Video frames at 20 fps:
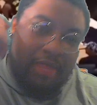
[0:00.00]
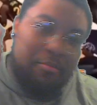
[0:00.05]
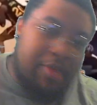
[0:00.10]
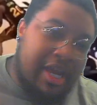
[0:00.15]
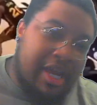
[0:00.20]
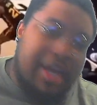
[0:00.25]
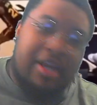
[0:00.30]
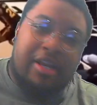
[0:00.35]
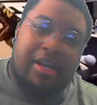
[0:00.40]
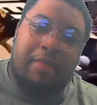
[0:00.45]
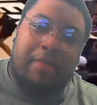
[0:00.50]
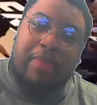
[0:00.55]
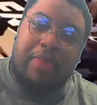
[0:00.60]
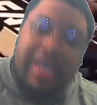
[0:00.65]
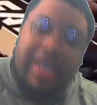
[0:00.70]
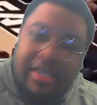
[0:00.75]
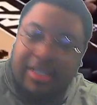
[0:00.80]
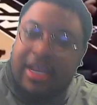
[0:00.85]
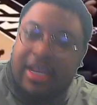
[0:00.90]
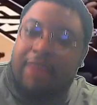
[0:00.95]
B in the
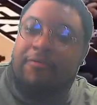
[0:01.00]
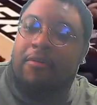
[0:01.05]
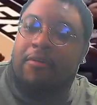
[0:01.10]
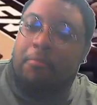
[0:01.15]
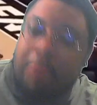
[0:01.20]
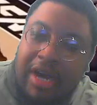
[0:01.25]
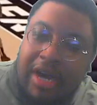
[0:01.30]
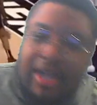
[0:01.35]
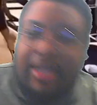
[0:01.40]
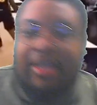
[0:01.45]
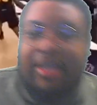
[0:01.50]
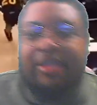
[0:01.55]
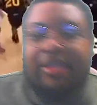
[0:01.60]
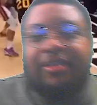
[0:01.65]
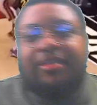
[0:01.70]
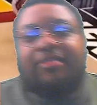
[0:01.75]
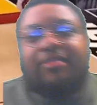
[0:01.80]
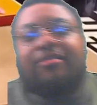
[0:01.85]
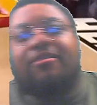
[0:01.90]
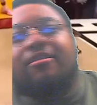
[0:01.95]
B step for buckets.
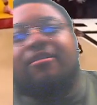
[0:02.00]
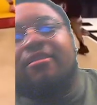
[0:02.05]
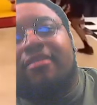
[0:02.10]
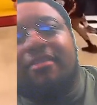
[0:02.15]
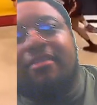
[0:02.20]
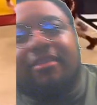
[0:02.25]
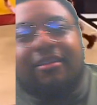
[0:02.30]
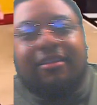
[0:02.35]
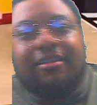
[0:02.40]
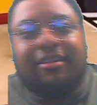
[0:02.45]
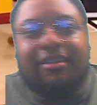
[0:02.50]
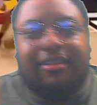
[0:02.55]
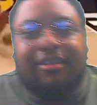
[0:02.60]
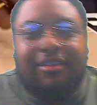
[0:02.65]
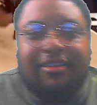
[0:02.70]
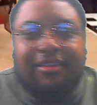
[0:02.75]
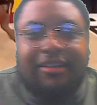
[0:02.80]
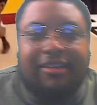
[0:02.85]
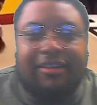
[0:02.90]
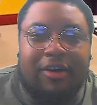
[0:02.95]

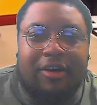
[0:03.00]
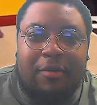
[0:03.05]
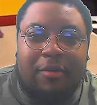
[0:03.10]
Oh